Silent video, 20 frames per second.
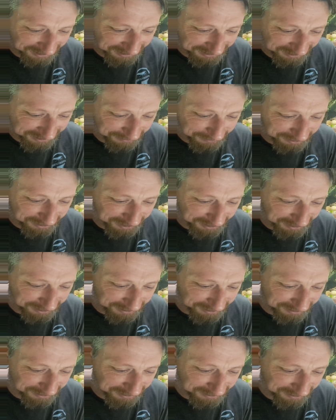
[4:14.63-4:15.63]
It smells like,
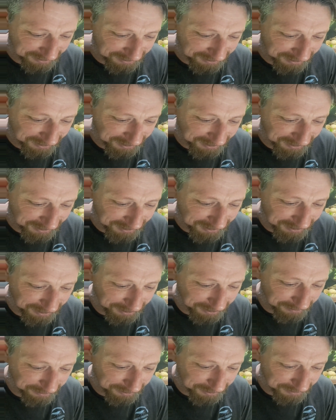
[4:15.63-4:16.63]
I don't
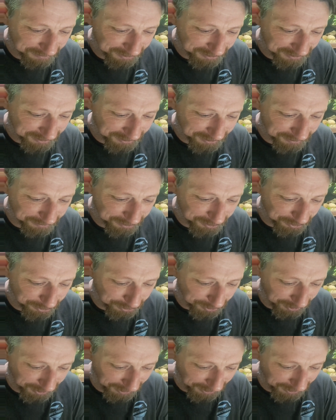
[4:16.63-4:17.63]
know, it smells like some sort of
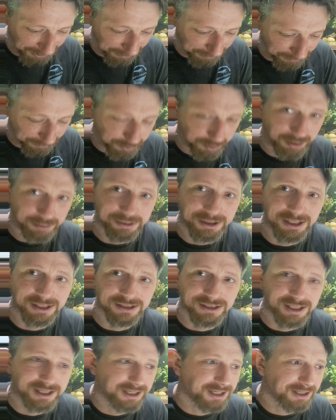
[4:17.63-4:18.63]
herb. It probably is
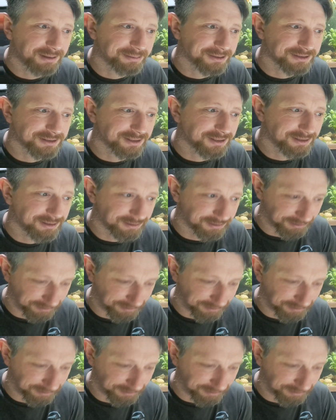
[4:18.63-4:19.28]
a herb, isn't it?